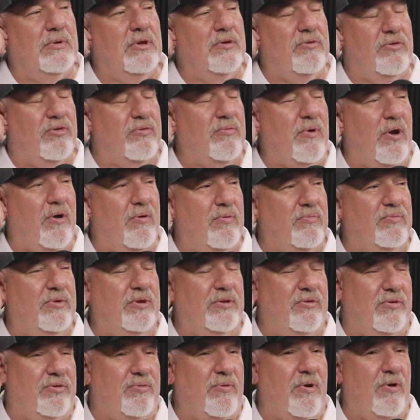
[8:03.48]
you throw
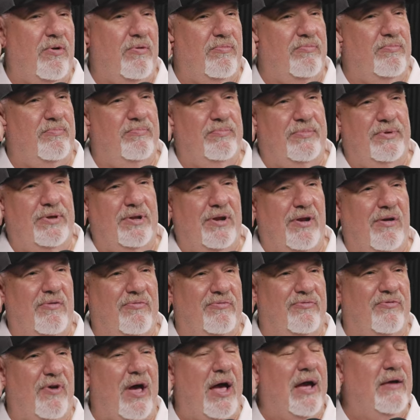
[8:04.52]
you throw you know
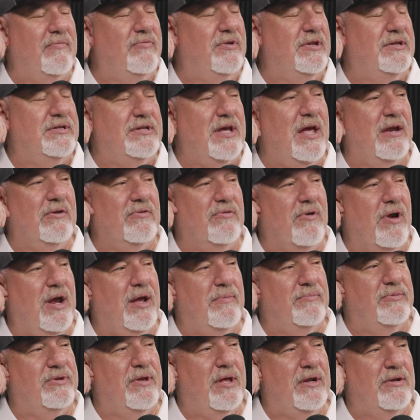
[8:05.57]
five to ten
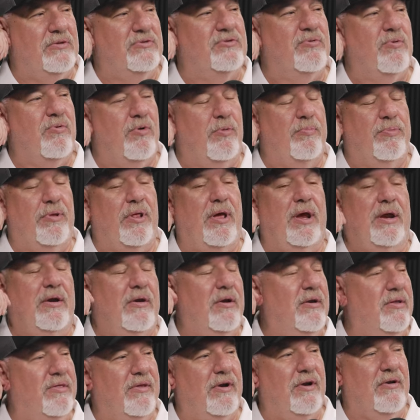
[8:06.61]
grams on a tour
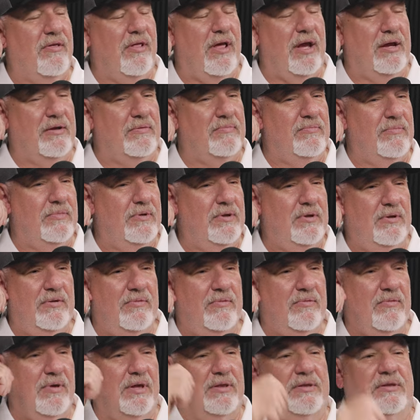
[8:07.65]
player, and they're like,
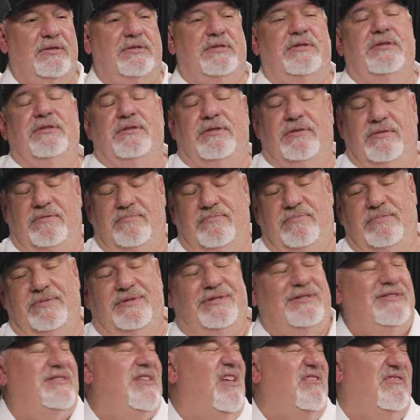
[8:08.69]
well, this just
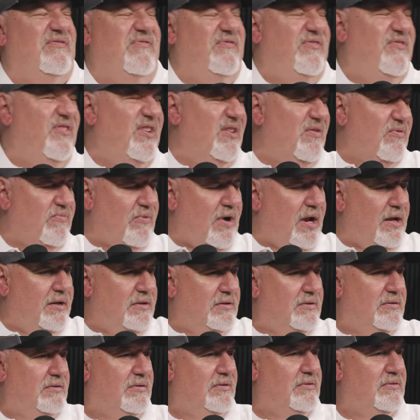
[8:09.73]
this doesn't feel right.
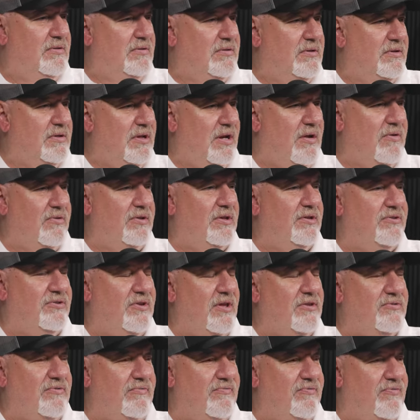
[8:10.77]
Right. Yeah. You know, this
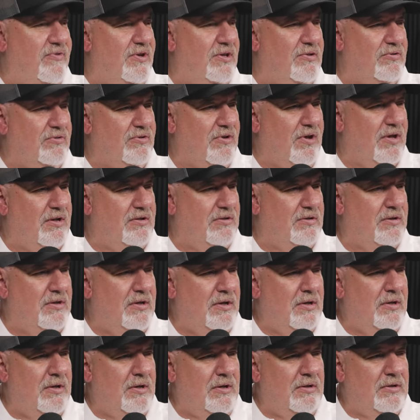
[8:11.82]
doesn't feel good.
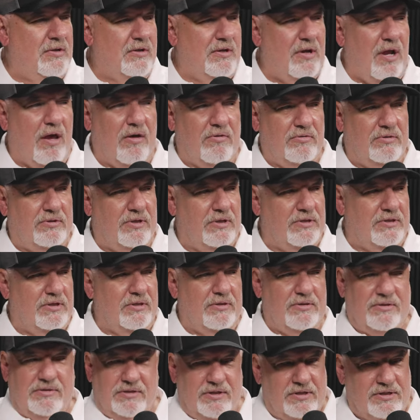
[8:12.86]
Interesting. You know, did
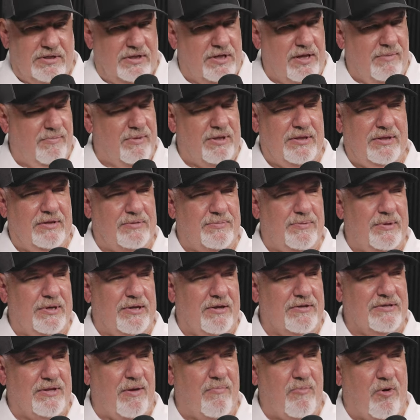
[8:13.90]
you did you give me this
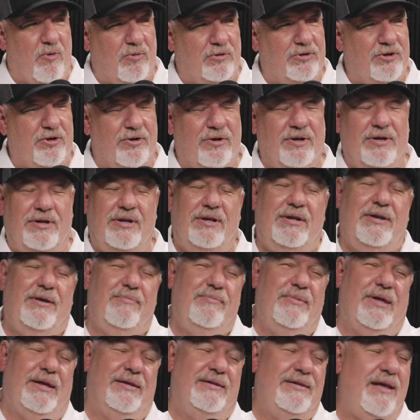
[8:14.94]
because I'm older?
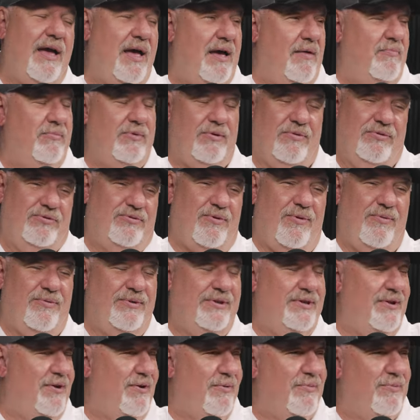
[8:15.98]
I'm like Tom, you're as
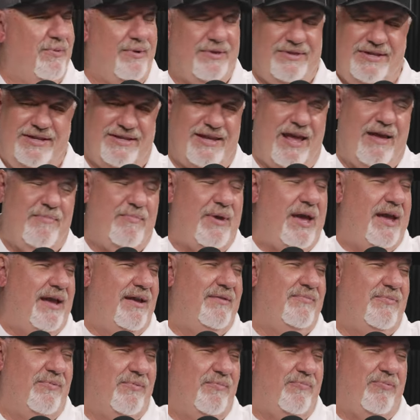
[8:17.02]
old. You know, we're the same
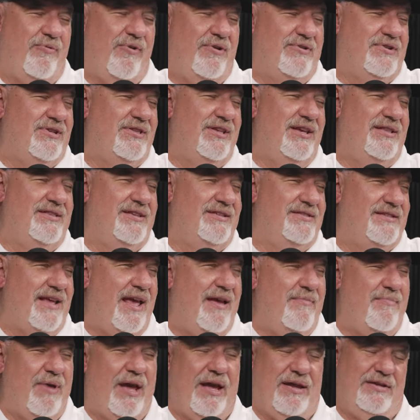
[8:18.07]
age. We're virtually the
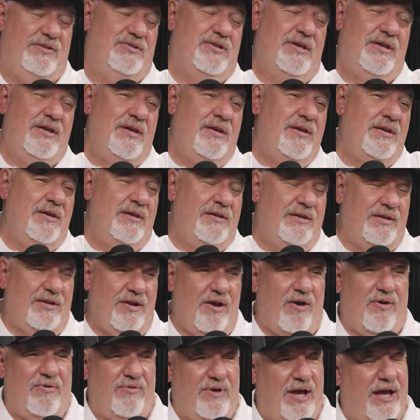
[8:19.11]
same age. Yeah. You
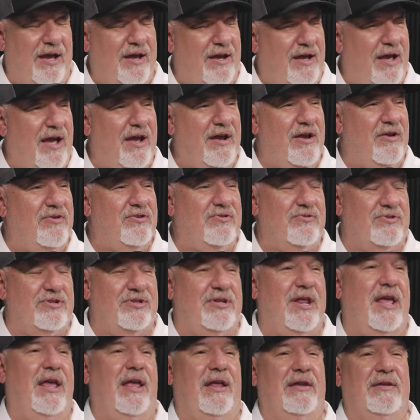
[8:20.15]
know, I I
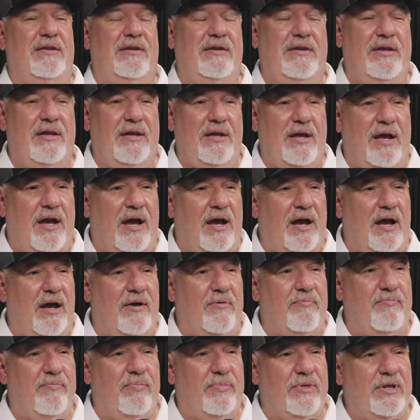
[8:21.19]
understand
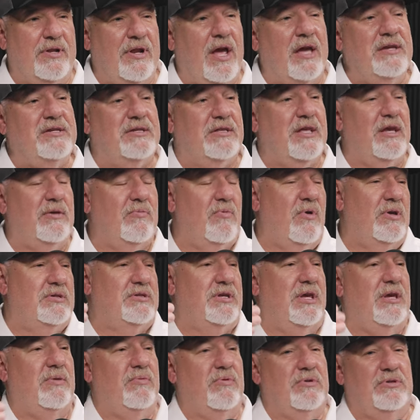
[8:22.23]
um, the nice thing
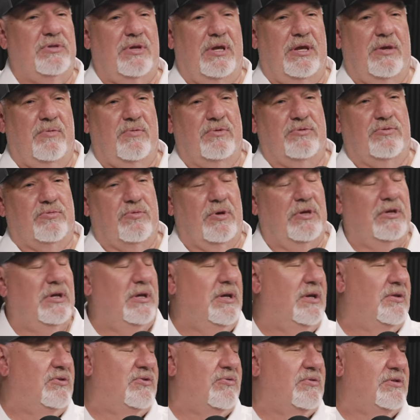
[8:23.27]
was he was he was
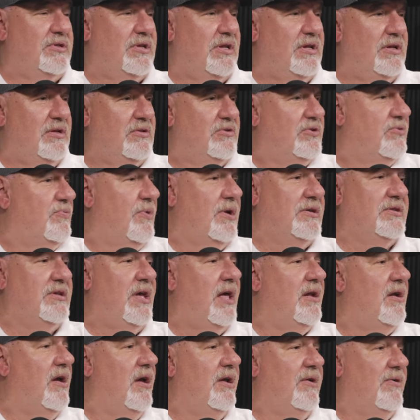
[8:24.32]
really interested in
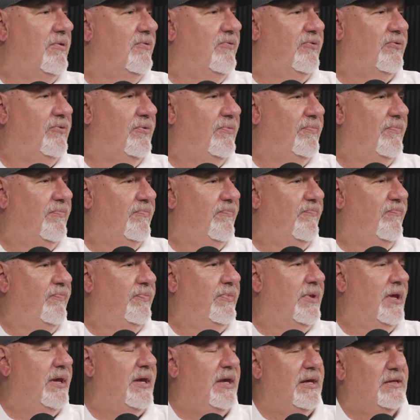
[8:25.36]
Srixon irons. Okay.
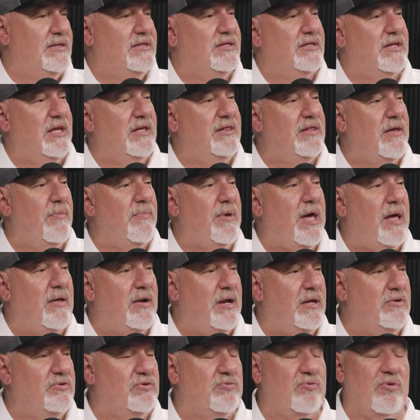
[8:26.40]
He had seen them
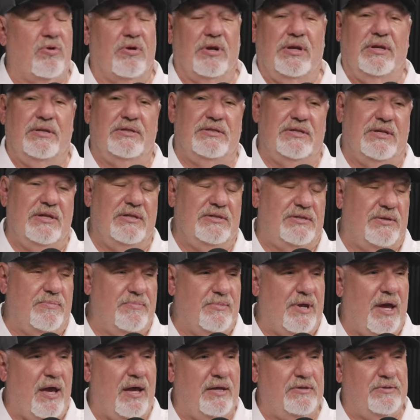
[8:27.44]
out on tour. He had seen
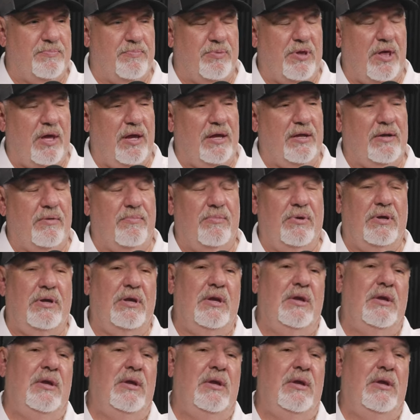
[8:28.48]
some guys playing them.